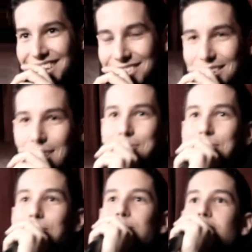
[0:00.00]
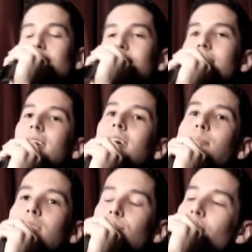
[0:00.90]
so that was cool, man.
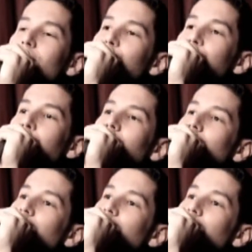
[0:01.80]
Um, and the record's been spinning on